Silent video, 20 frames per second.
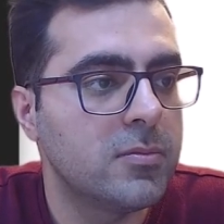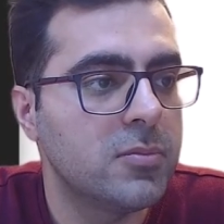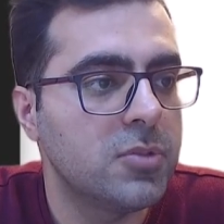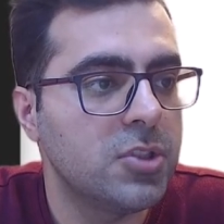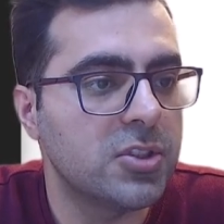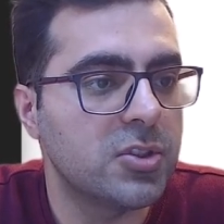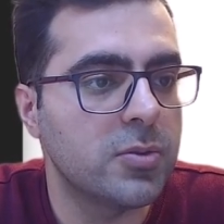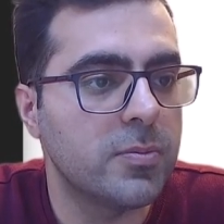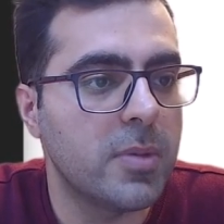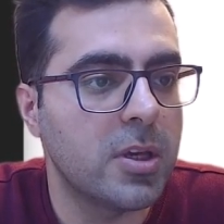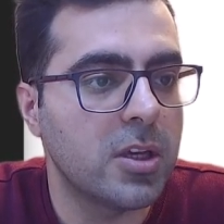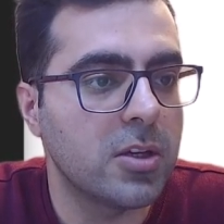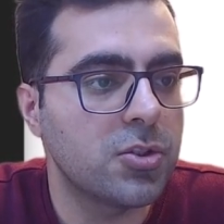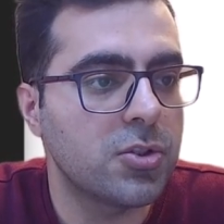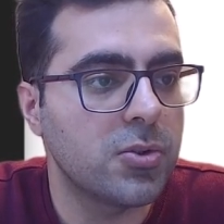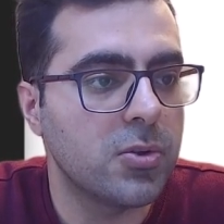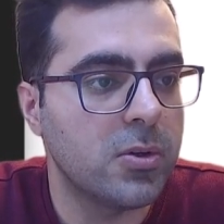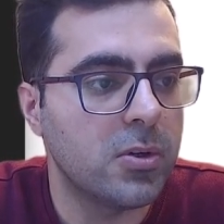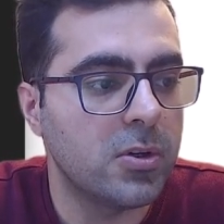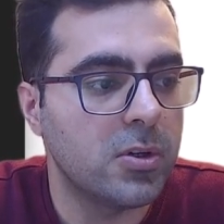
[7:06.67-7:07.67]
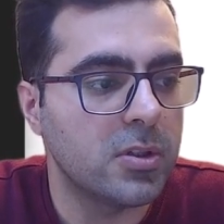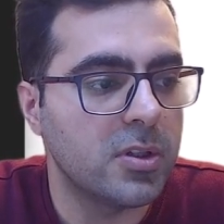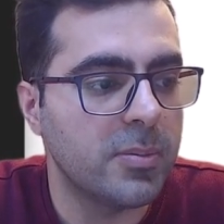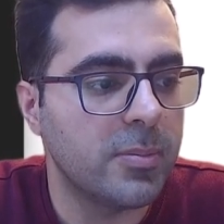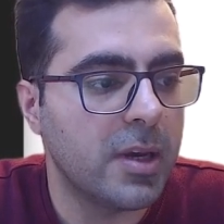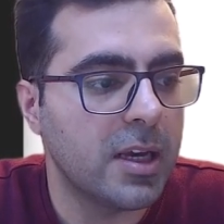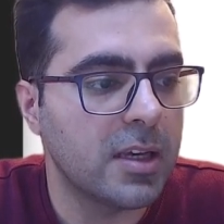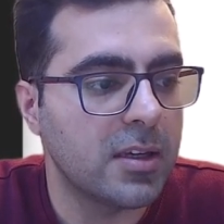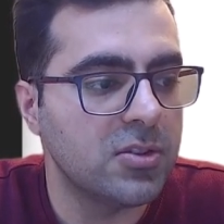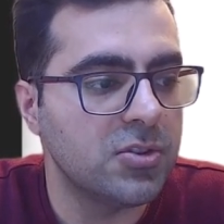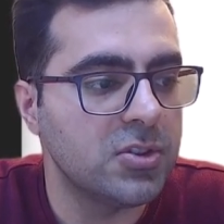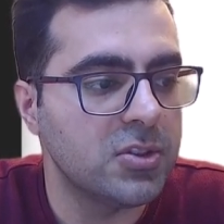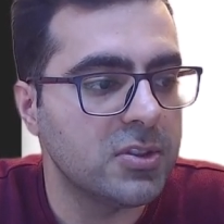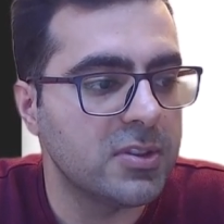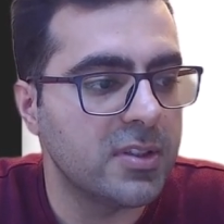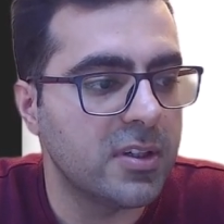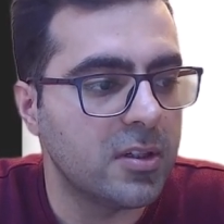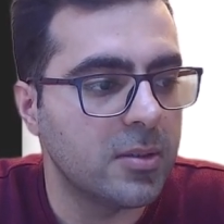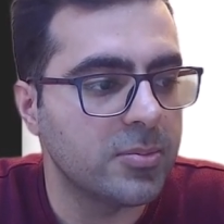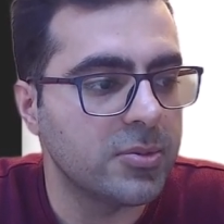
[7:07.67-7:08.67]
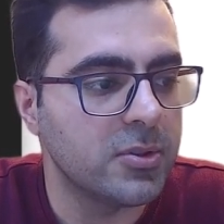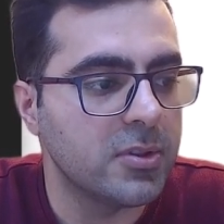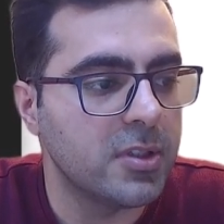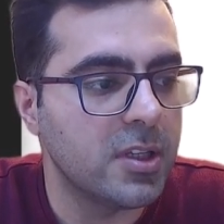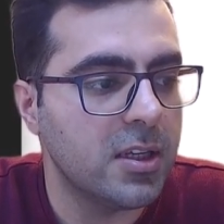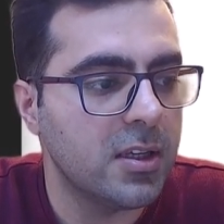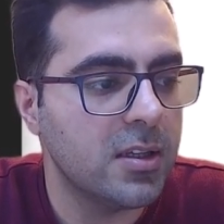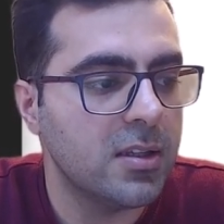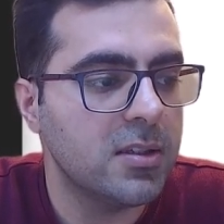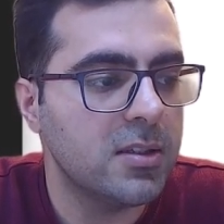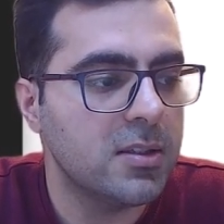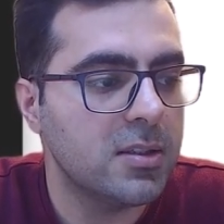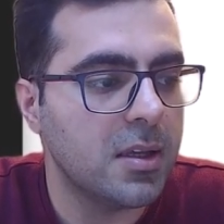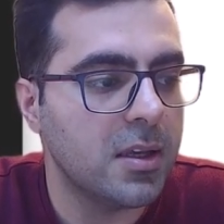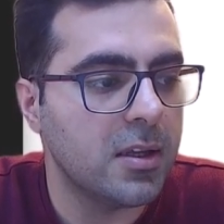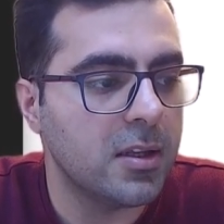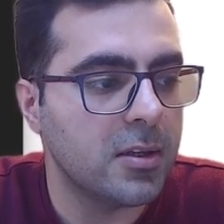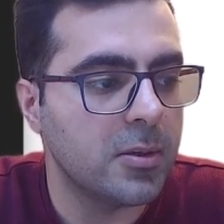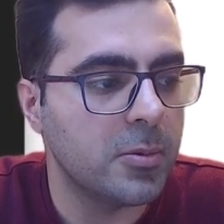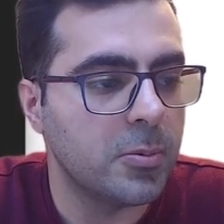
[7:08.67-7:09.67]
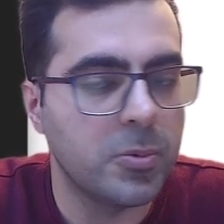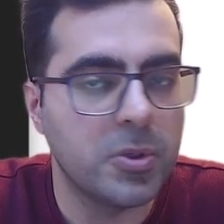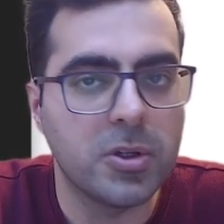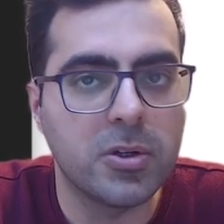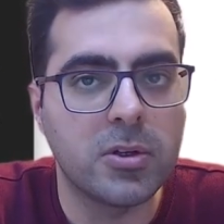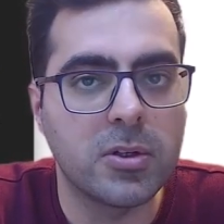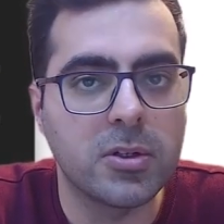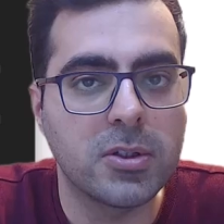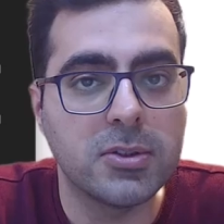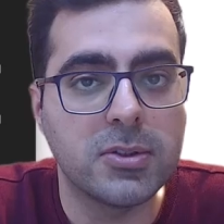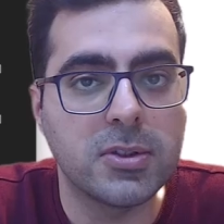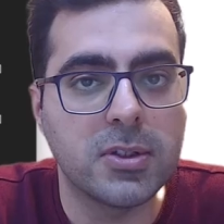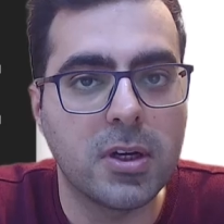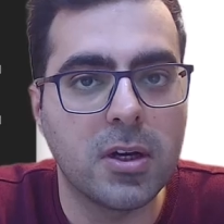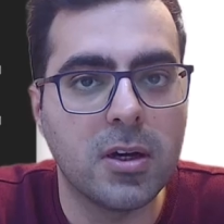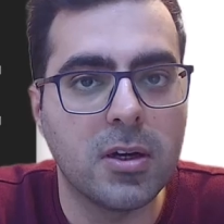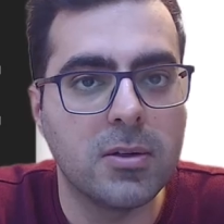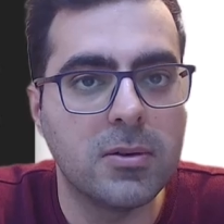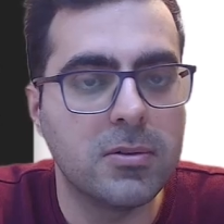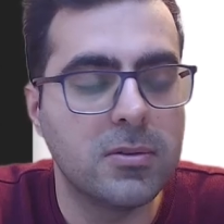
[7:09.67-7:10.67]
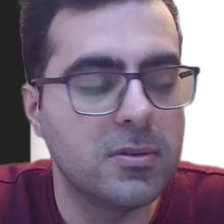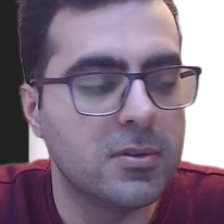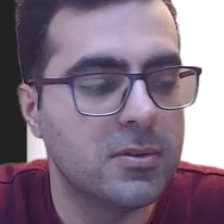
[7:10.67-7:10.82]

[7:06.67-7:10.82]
just to make sure the packages are up to date and we are good to go.